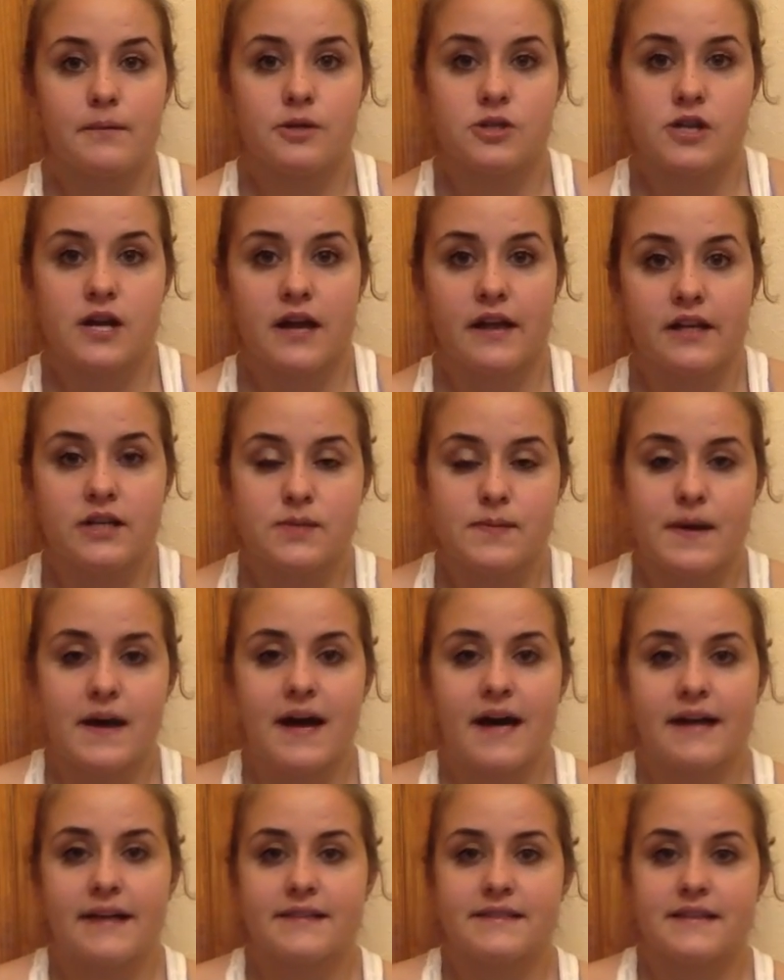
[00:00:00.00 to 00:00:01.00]
challenge
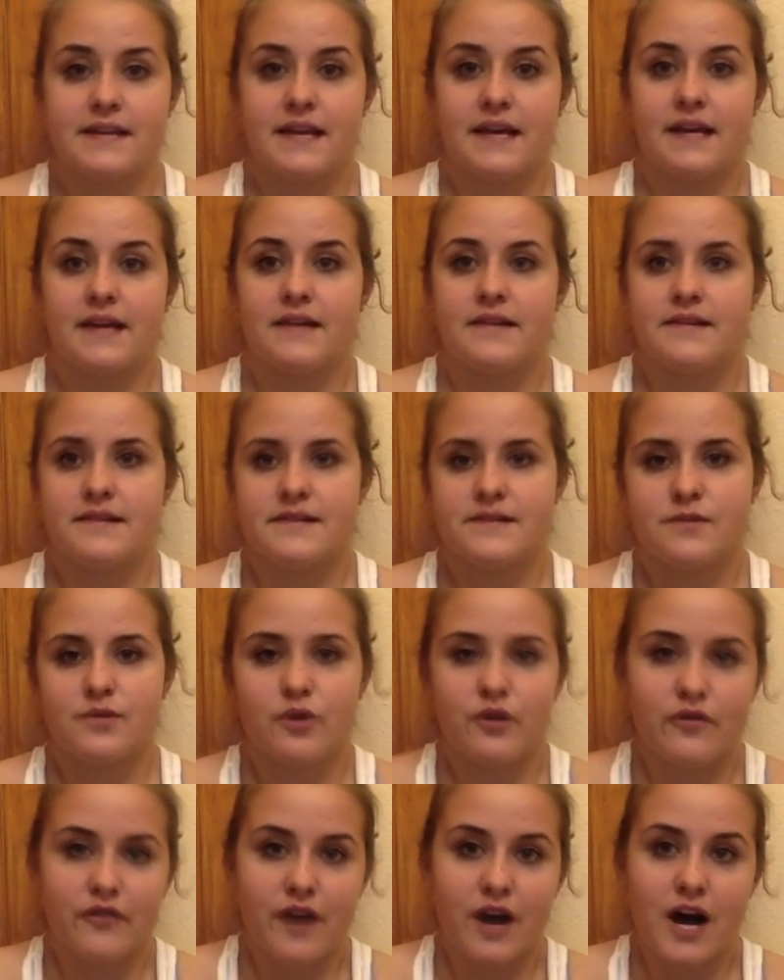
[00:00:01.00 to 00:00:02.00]
packs, and it's
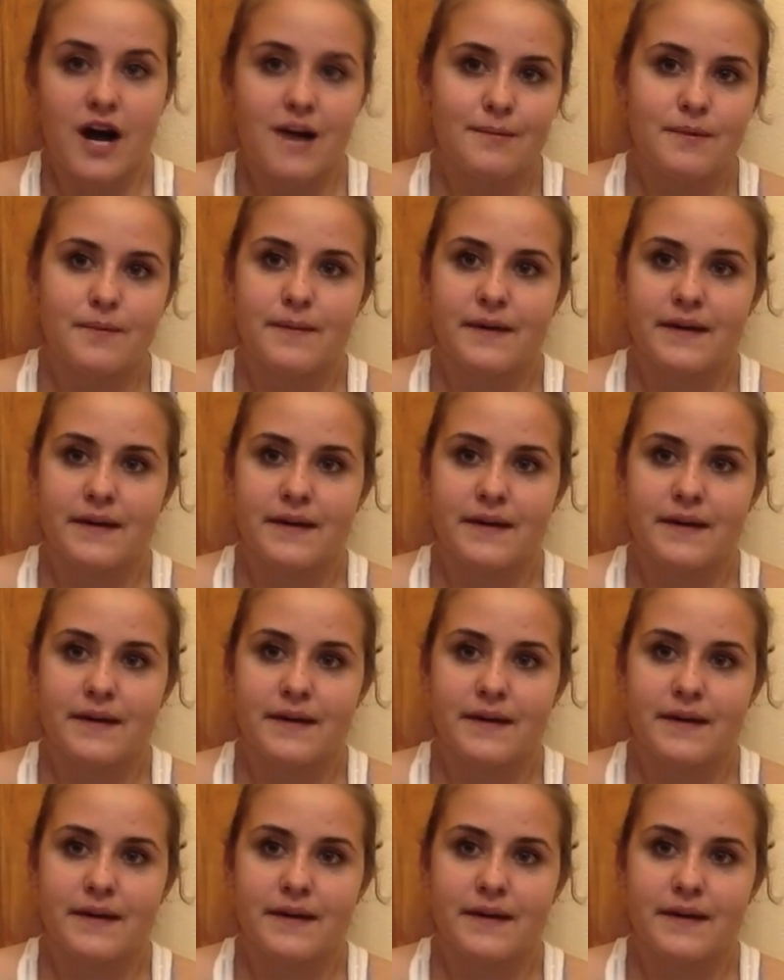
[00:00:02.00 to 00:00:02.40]
sort of a hobby